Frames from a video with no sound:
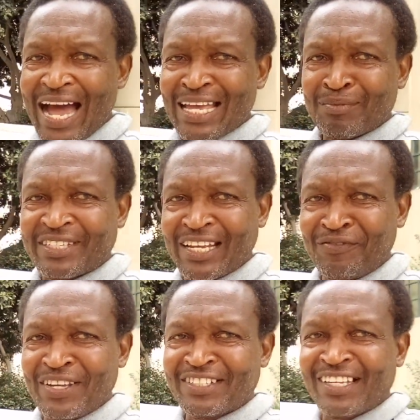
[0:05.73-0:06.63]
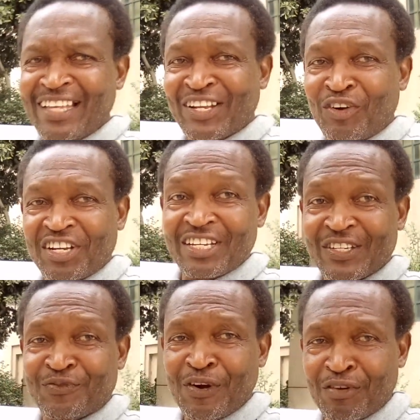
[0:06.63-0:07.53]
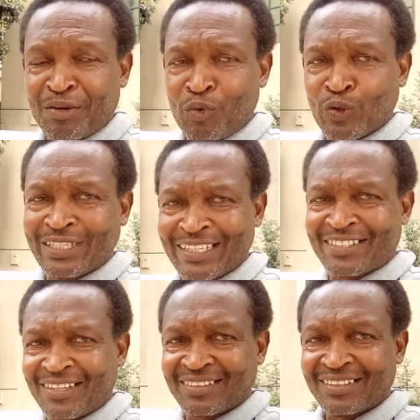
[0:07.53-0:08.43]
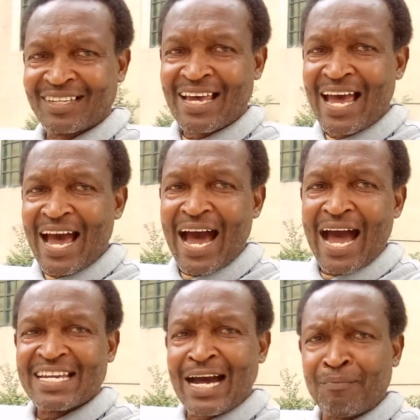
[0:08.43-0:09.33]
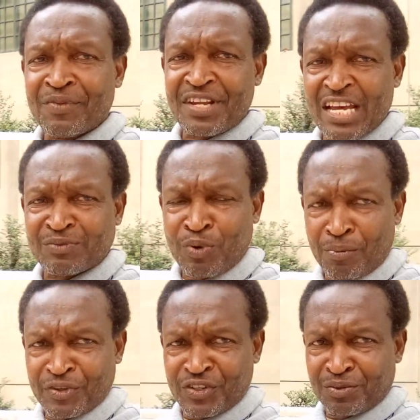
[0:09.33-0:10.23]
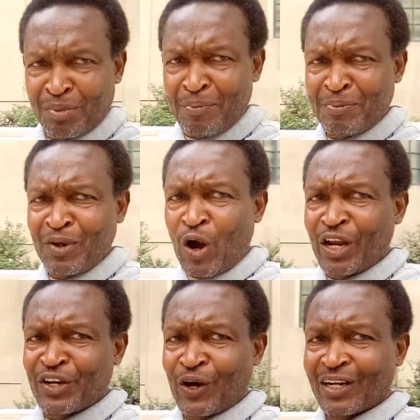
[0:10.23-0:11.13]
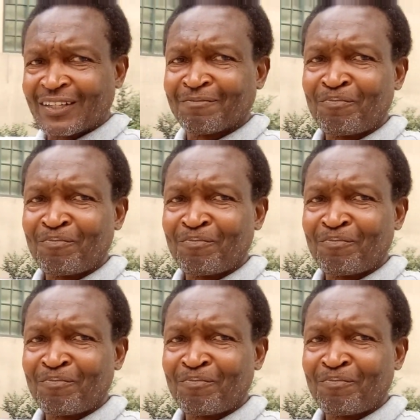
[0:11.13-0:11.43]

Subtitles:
I am St. Vincent and the Grenadines' favorite and most hated son. I am the diaspora machismo. My people, all in all,